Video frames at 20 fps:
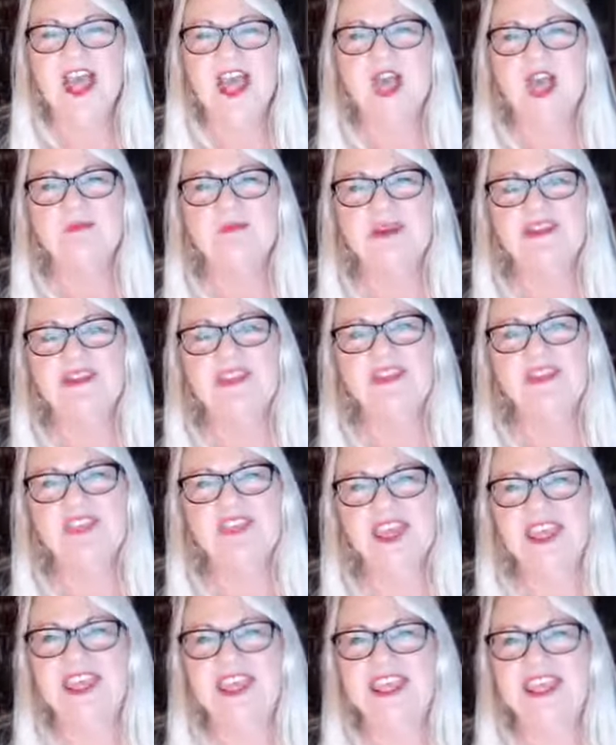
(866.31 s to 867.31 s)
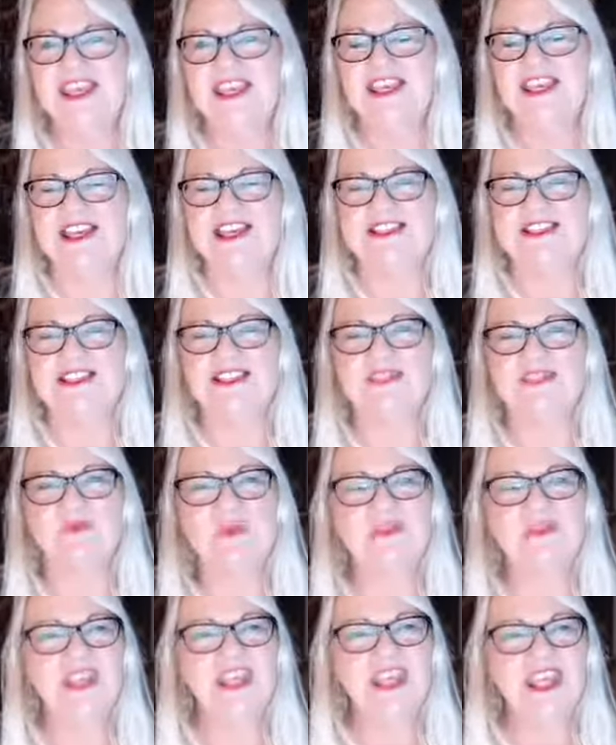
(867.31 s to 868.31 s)
But the thing is, is with
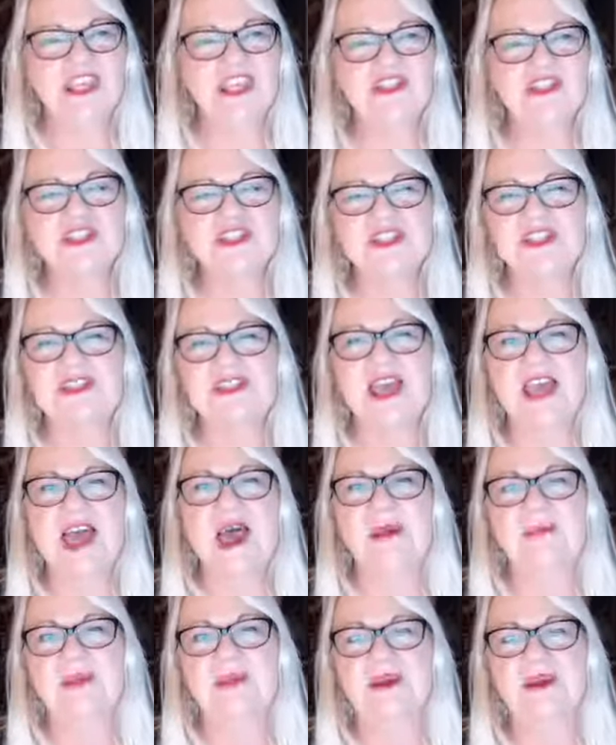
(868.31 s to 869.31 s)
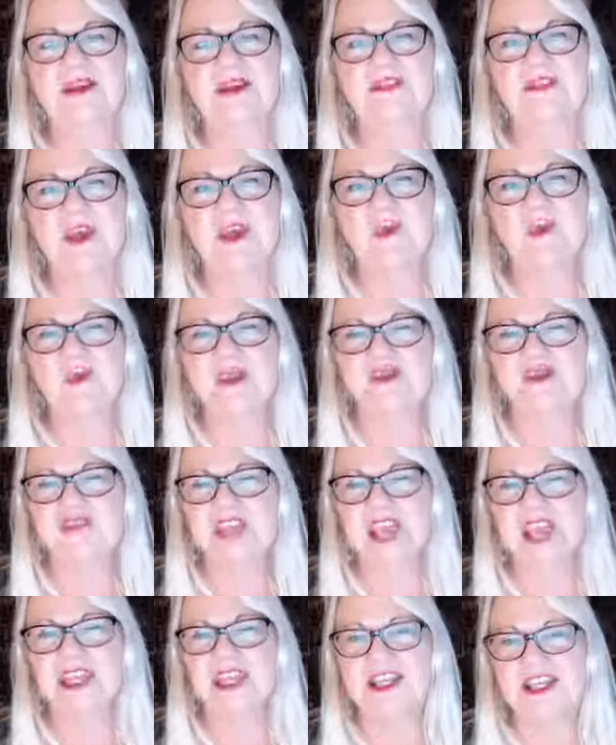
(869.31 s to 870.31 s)
each step that we've
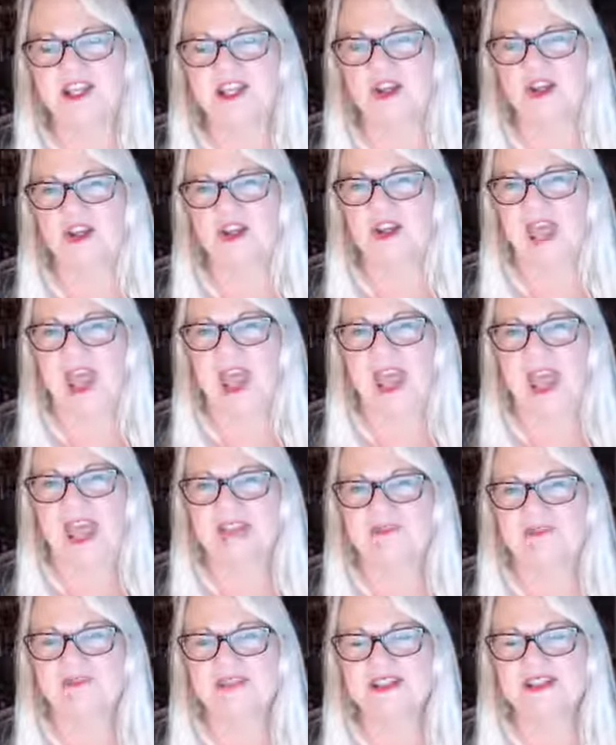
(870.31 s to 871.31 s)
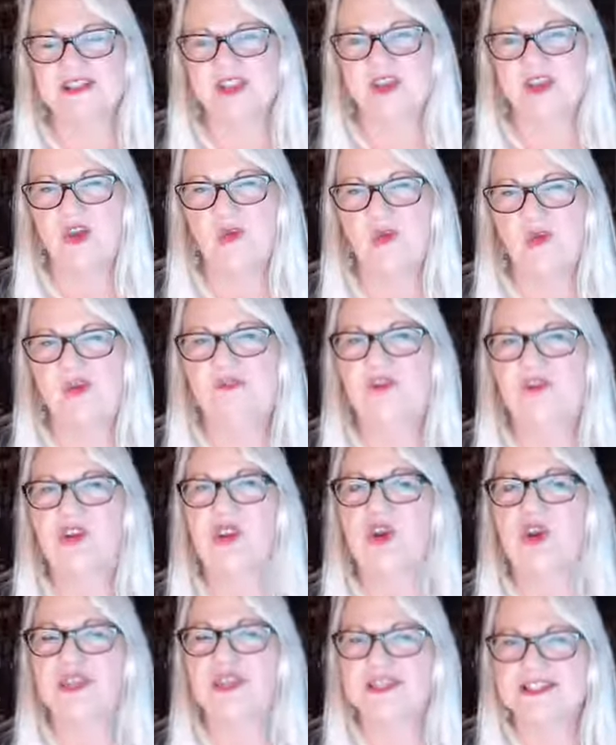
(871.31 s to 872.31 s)
taken in our lives, we've
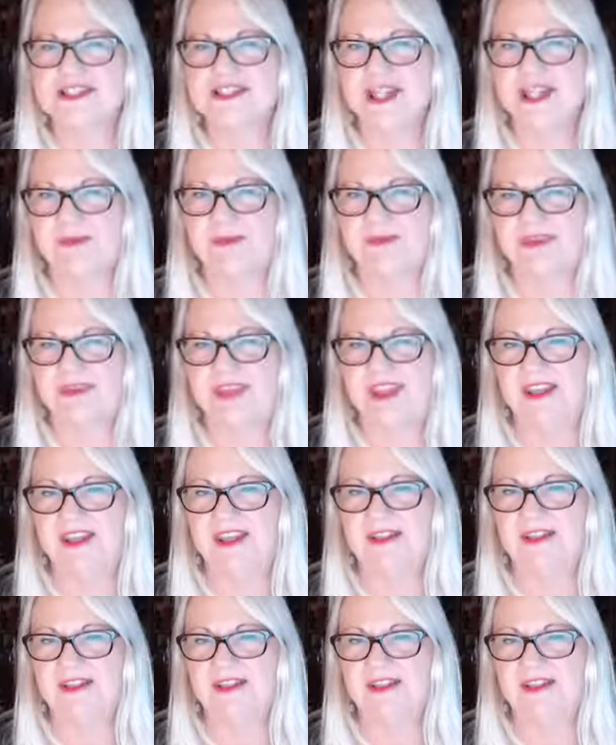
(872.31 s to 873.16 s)
learned something.